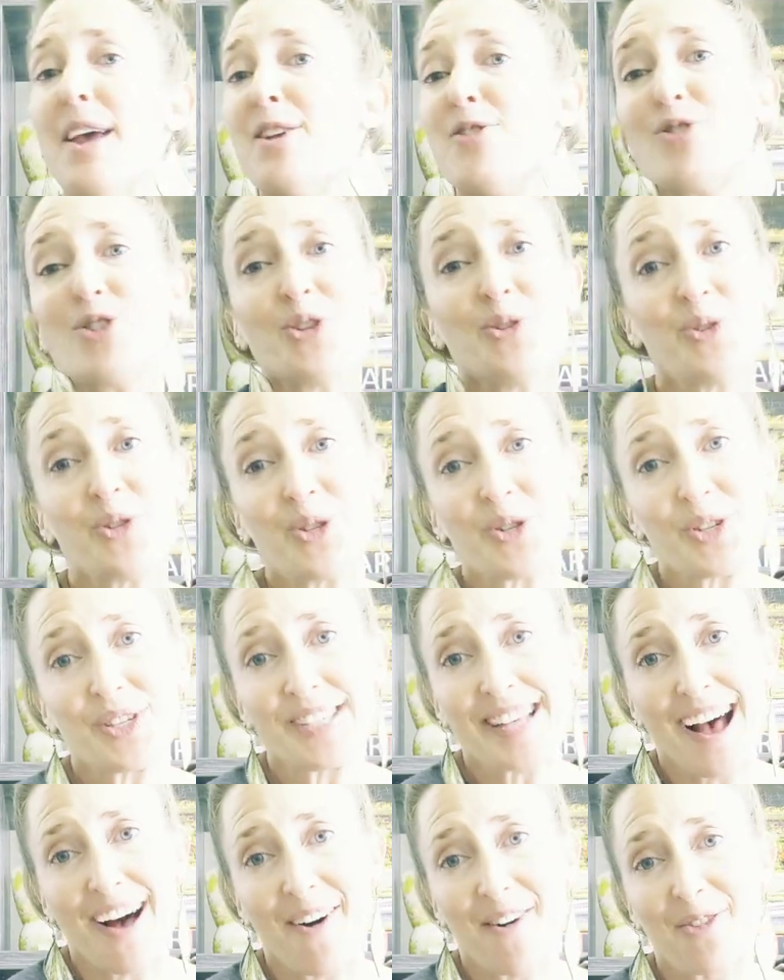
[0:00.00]
Introduce
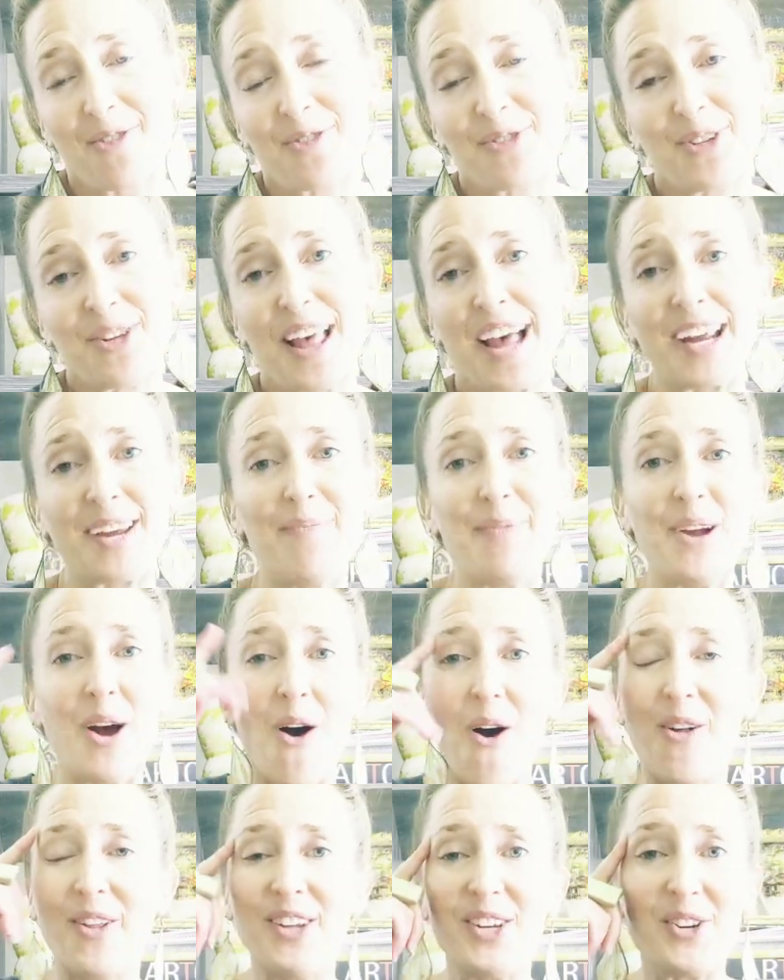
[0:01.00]
yourself. That can be
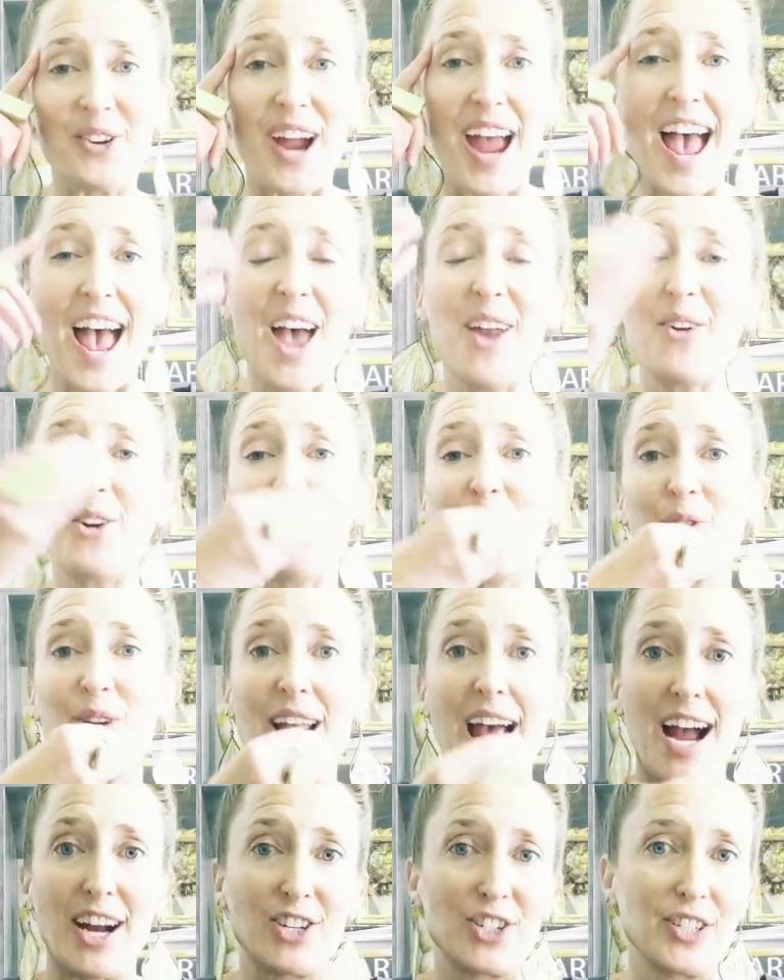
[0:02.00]
all in your head, or you
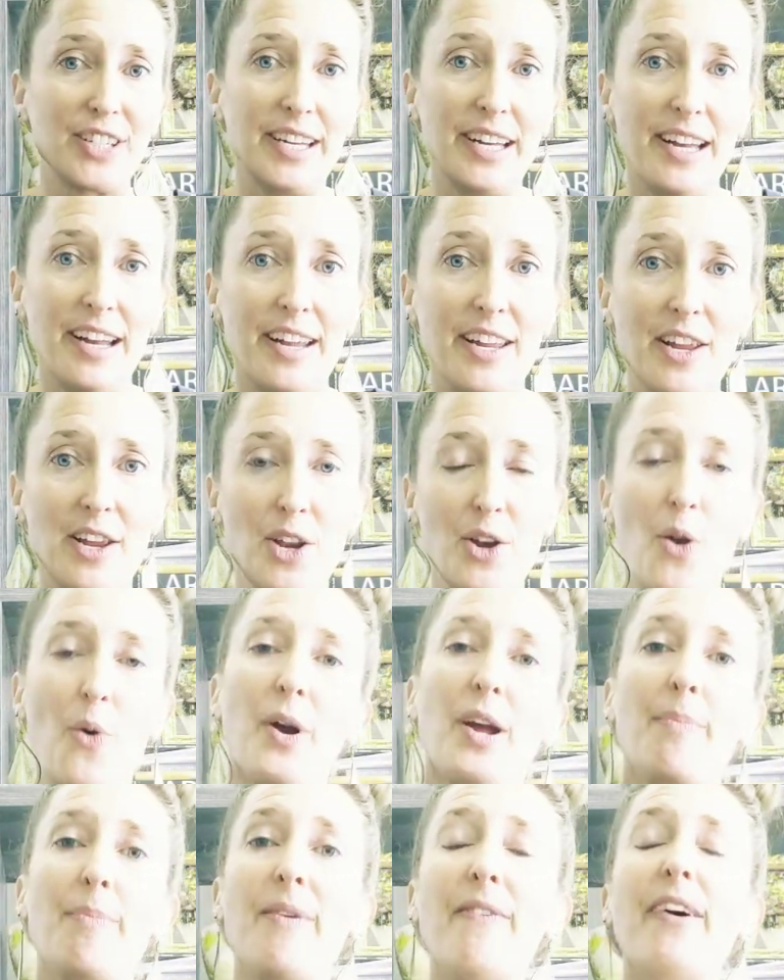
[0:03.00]
can actually,
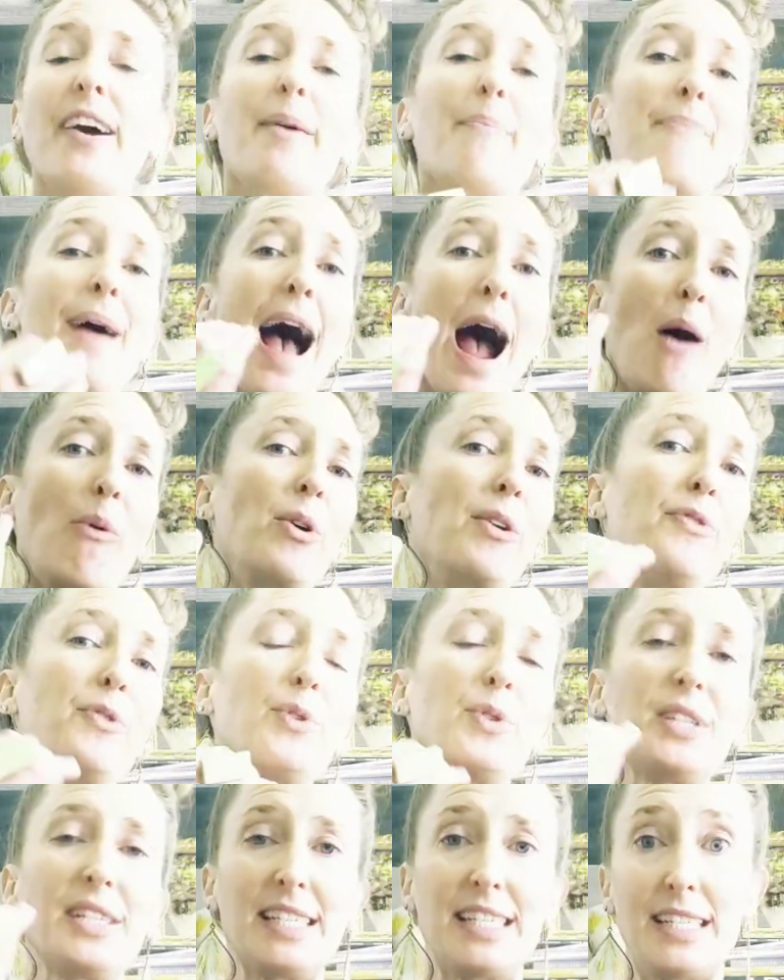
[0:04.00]
it can be very
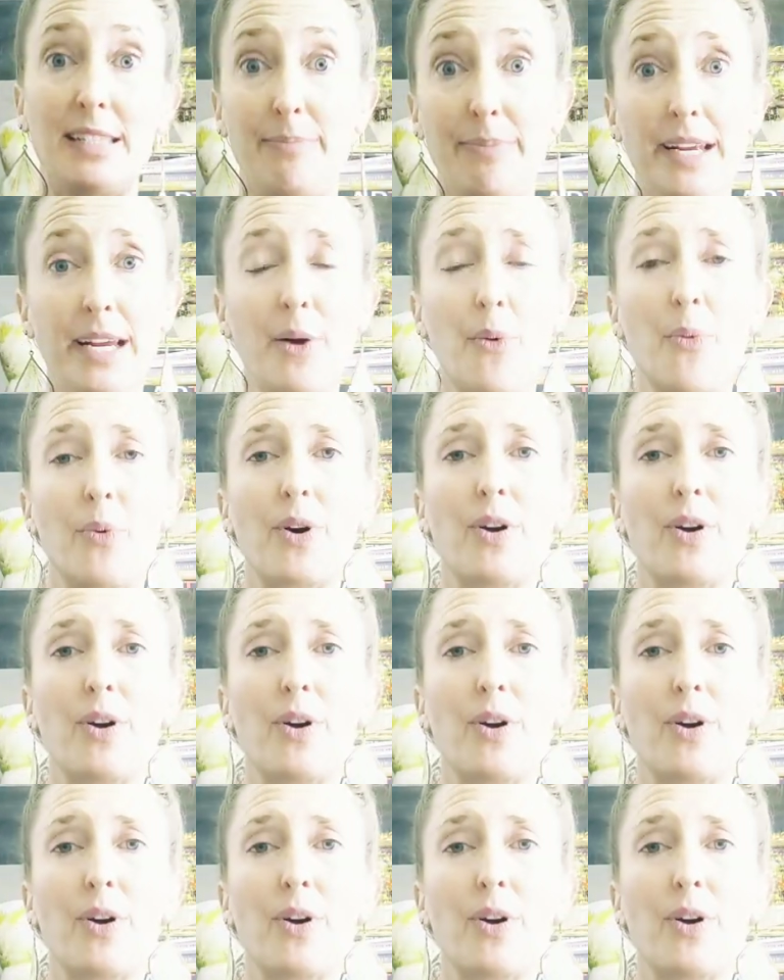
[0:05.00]
powerful to speak